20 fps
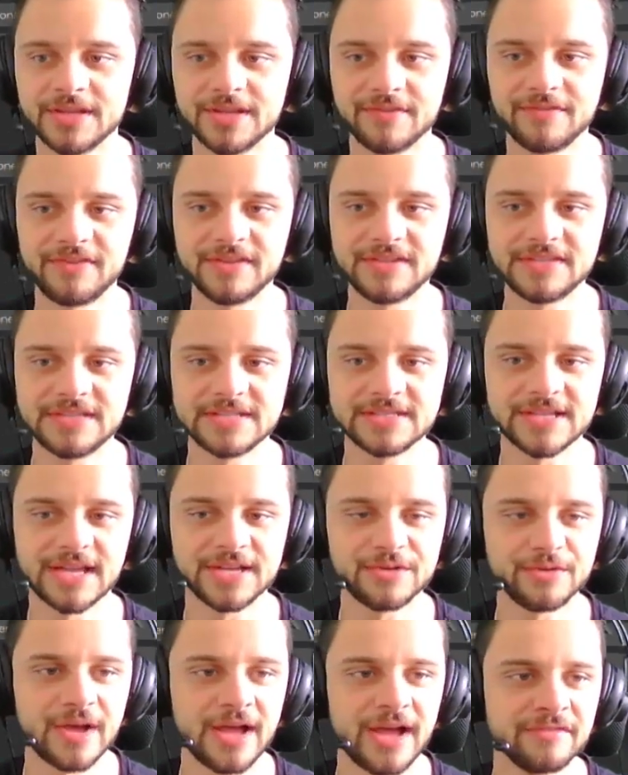In the physics,
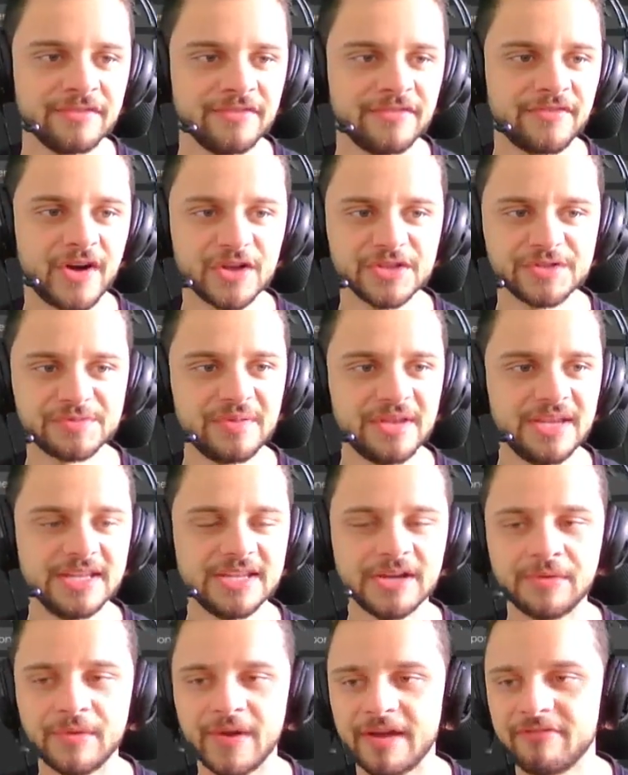I do have the fall speed,
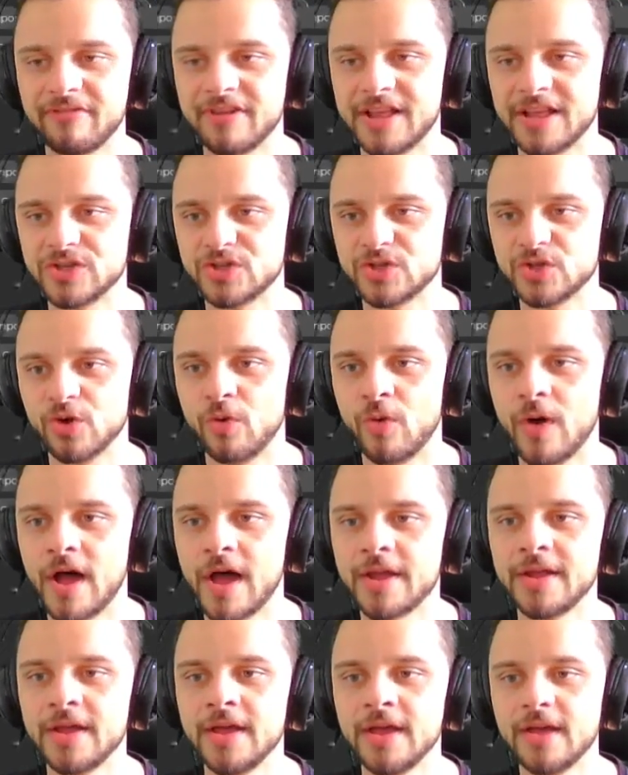the gravity, and so
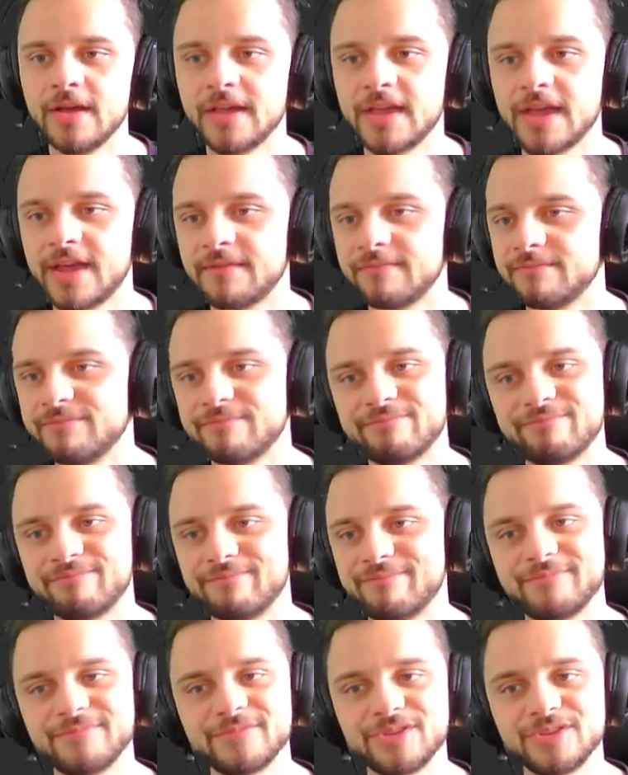on. You can
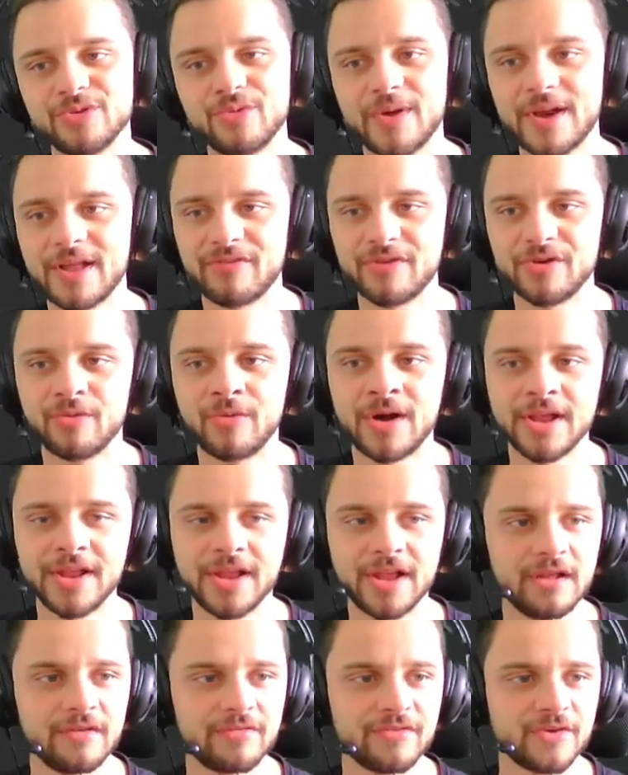do whatever you want.
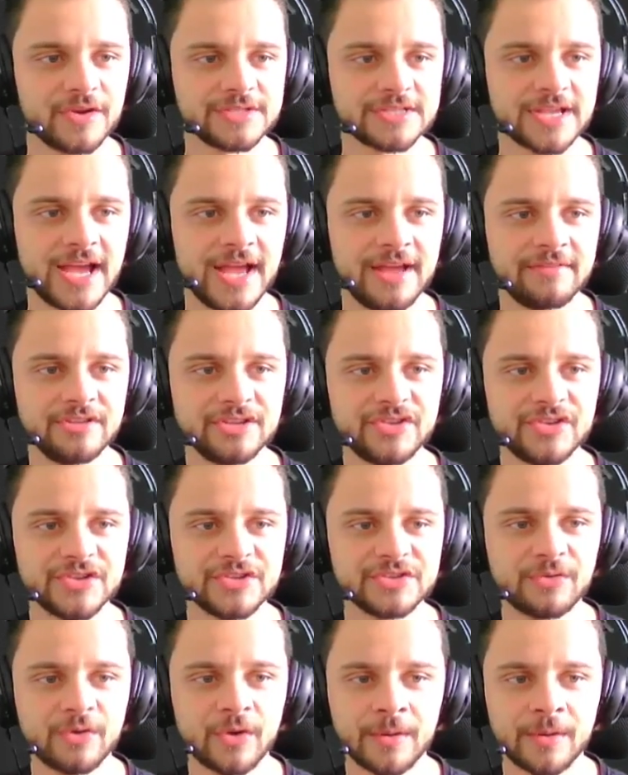And of course, I have the
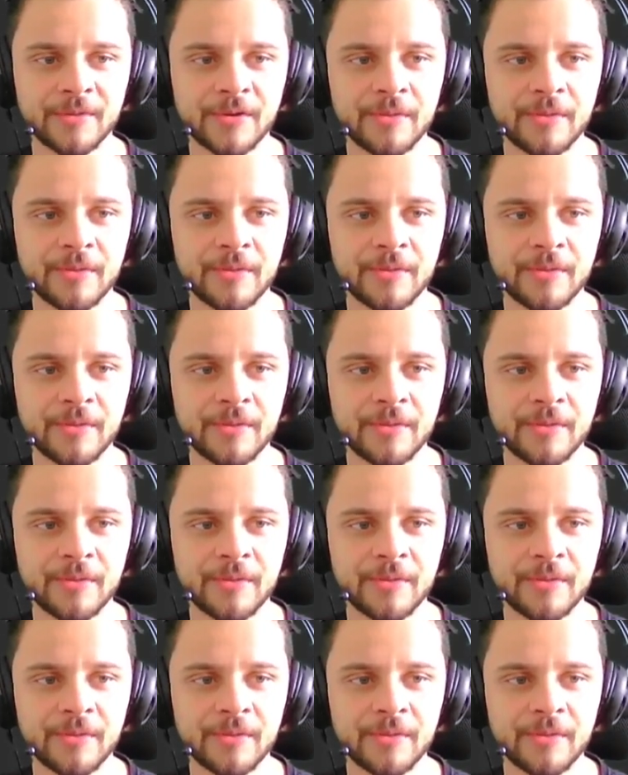transform